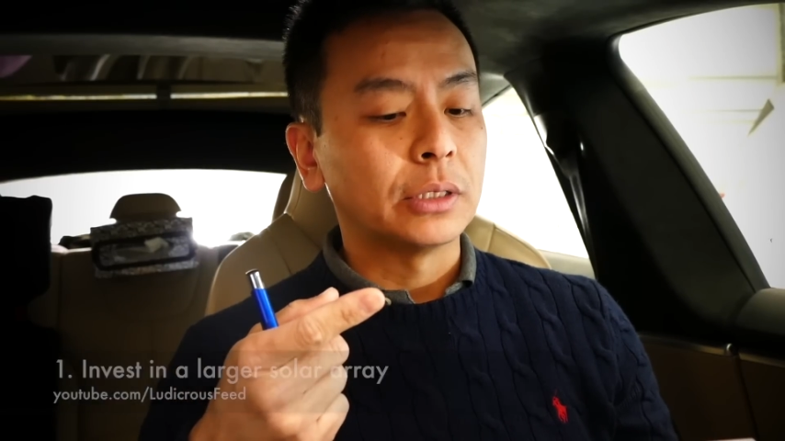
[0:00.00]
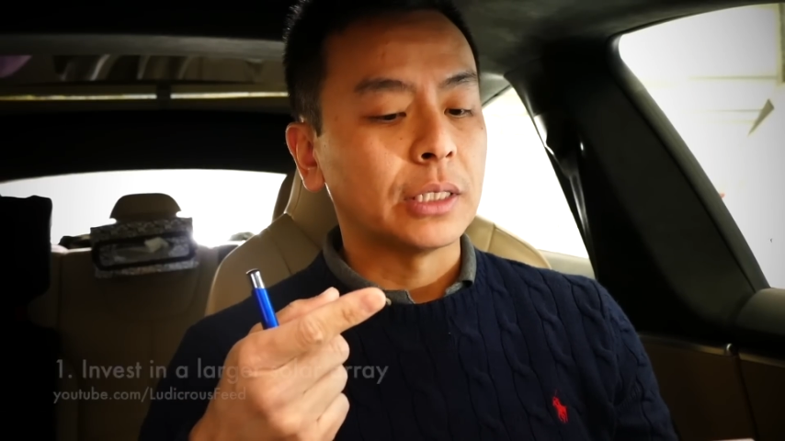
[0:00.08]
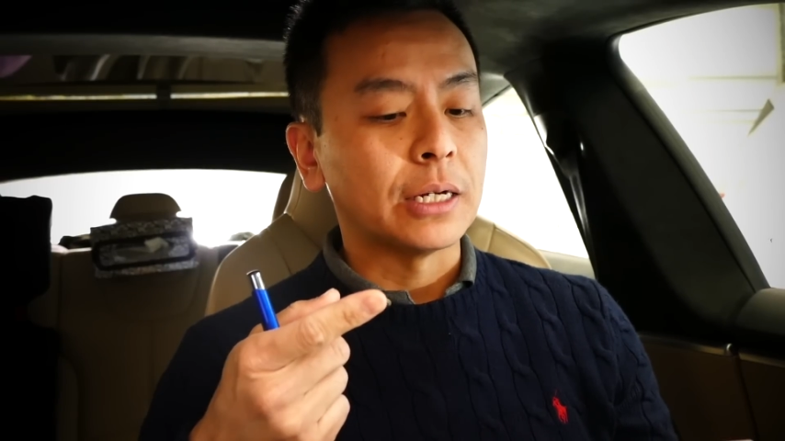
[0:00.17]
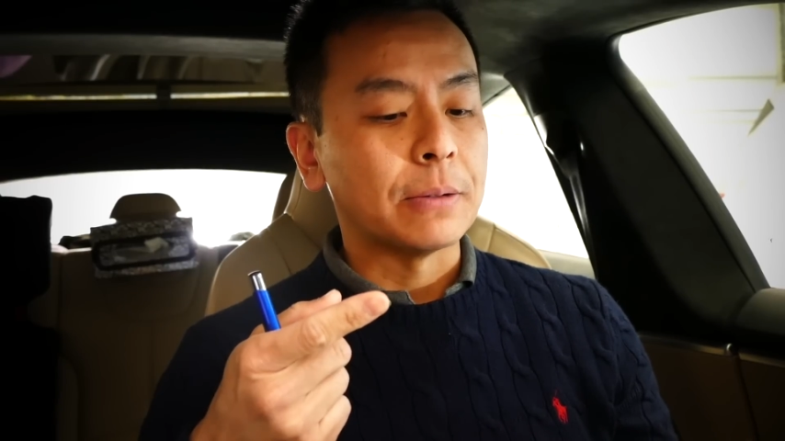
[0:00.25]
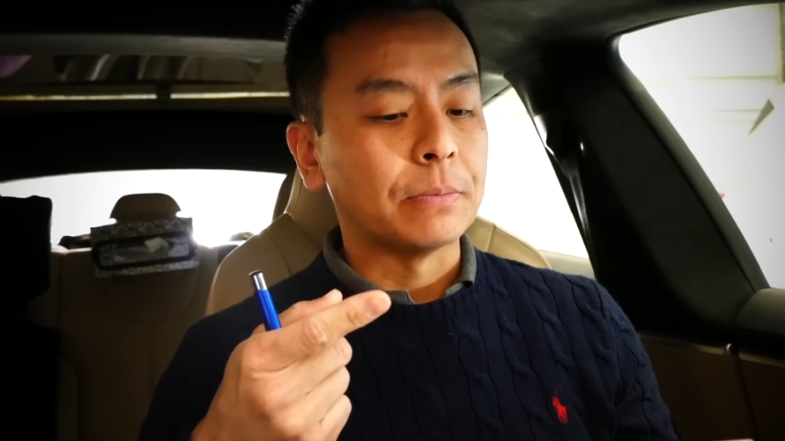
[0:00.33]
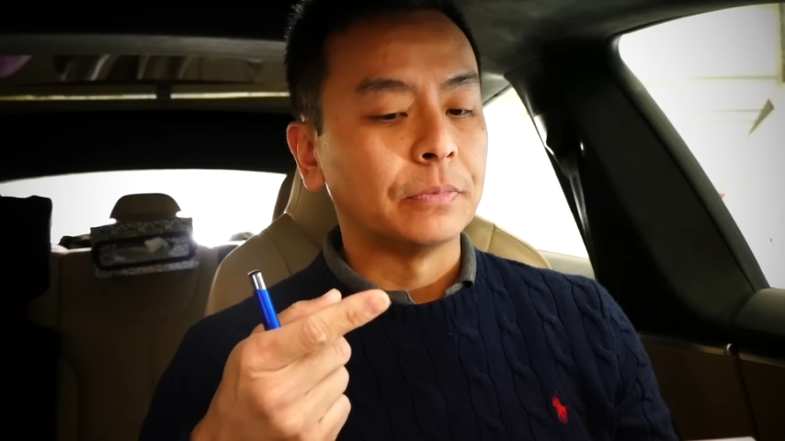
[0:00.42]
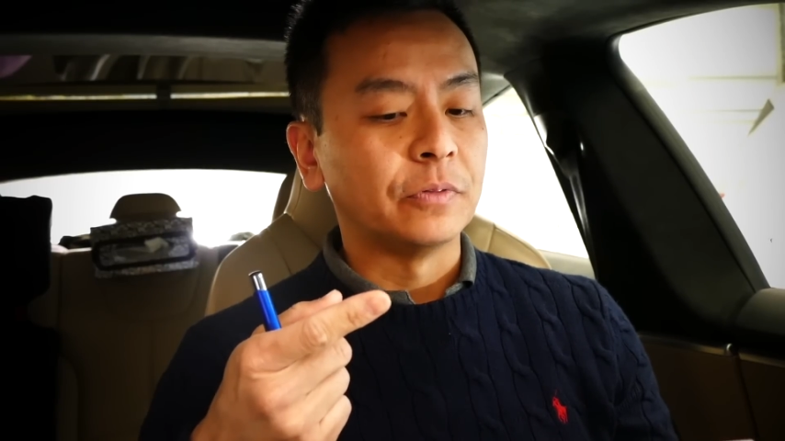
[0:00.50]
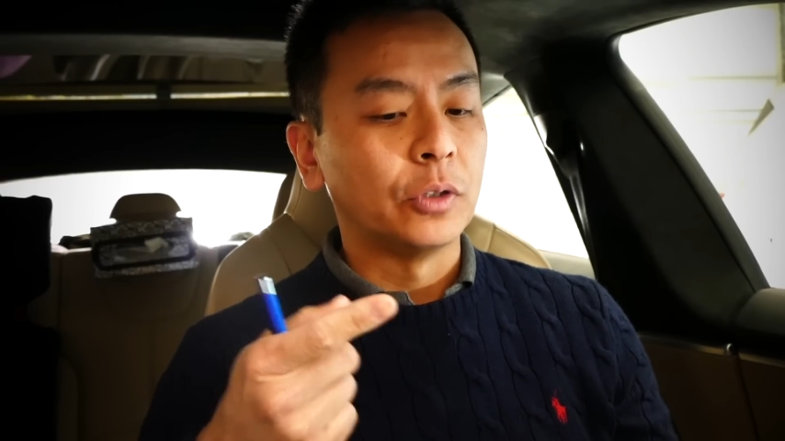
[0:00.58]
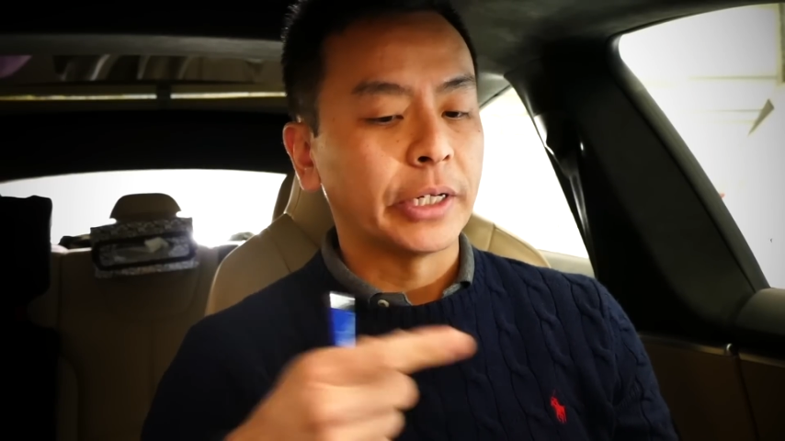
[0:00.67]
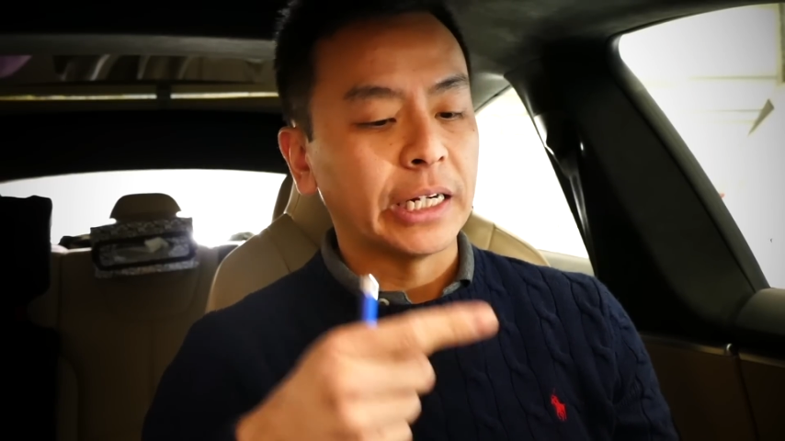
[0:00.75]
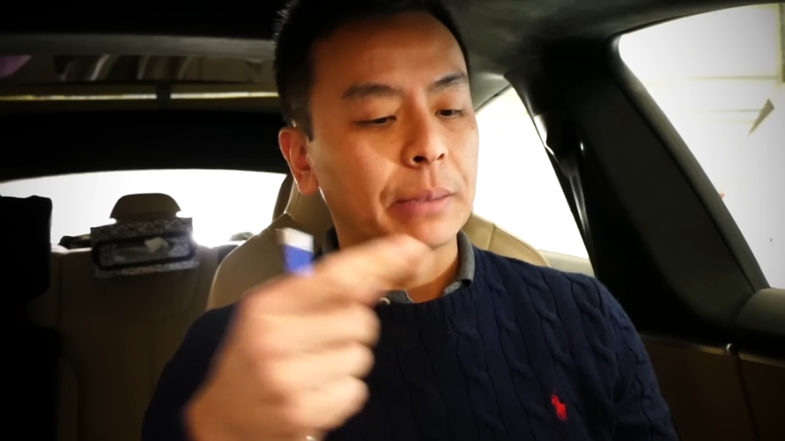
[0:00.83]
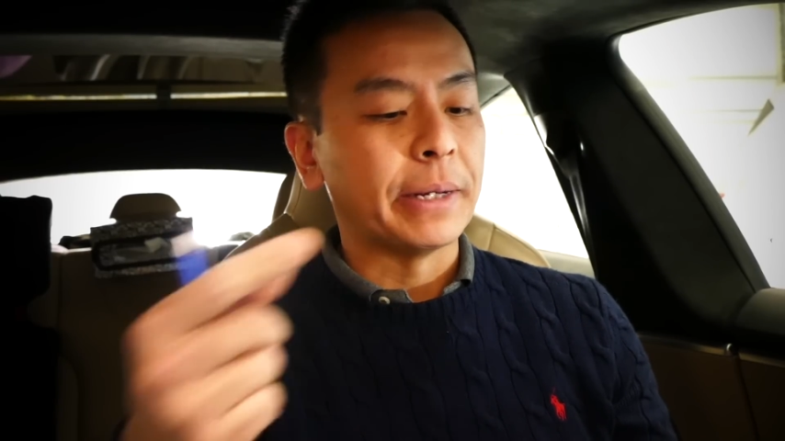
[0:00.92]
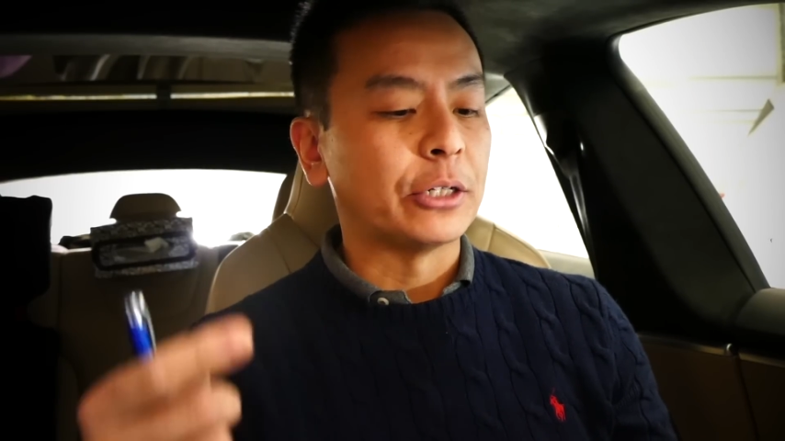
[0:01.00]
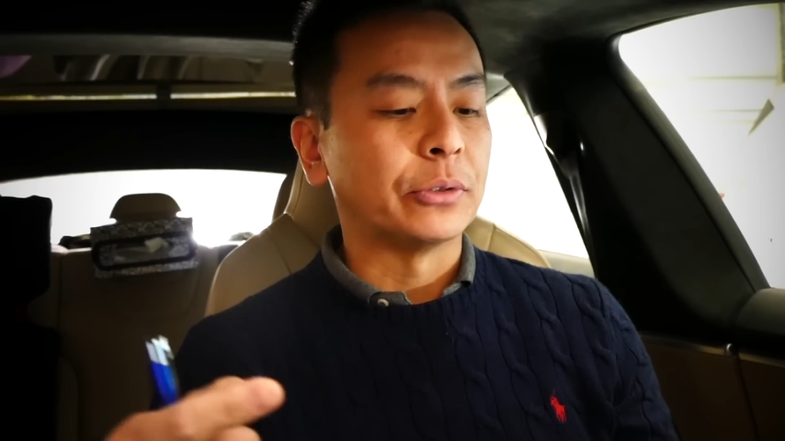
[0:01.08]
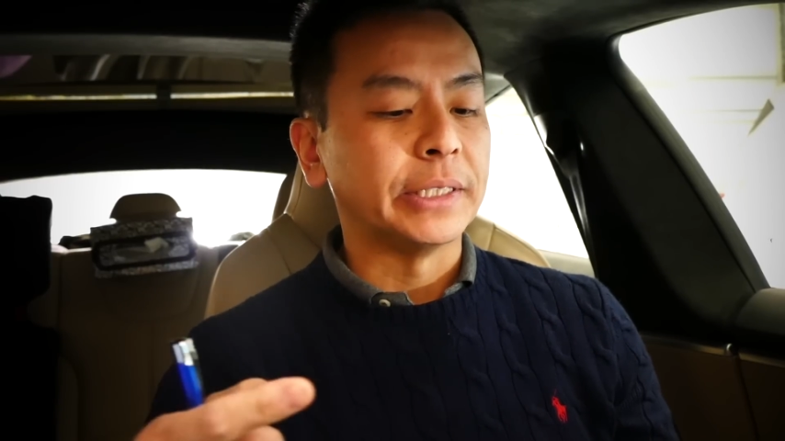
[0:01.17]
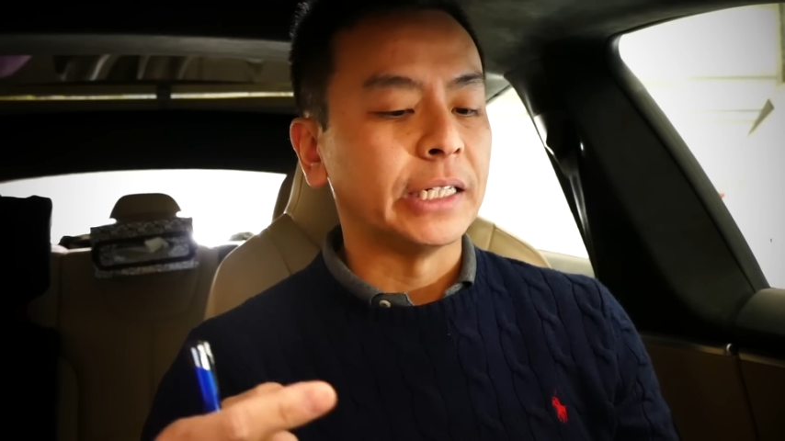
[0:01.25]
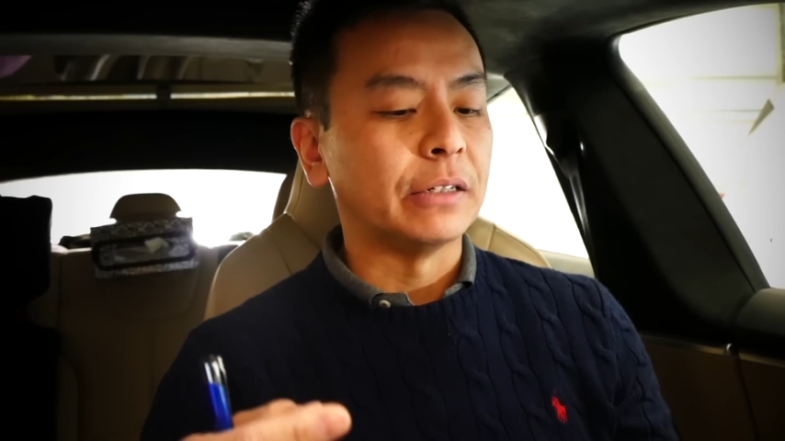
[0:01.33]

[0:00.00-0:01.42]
getting a battery yet,